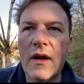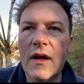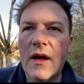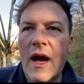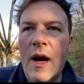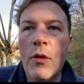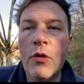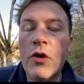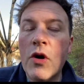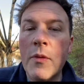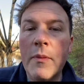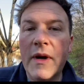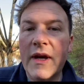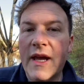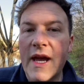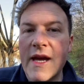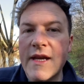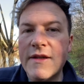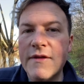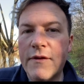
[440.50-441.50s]
outcome I
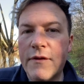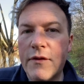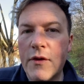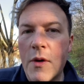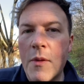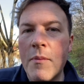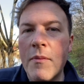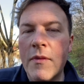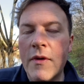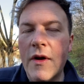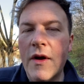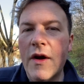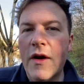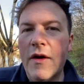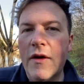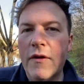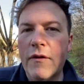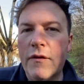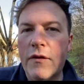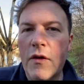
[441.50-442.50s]
get from
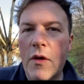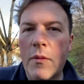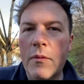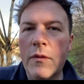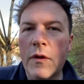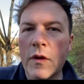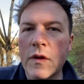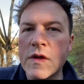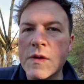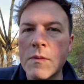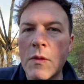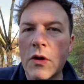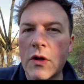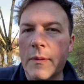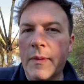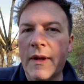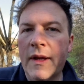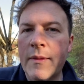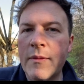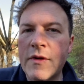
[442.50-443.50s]
those
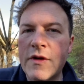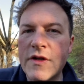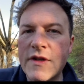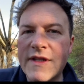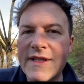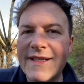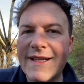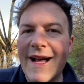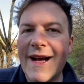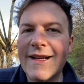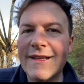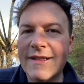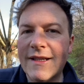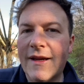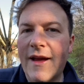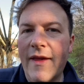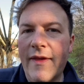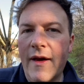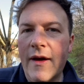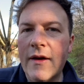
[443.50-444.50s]
multiple images stacked
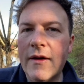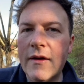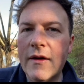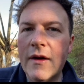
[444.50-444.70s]
together.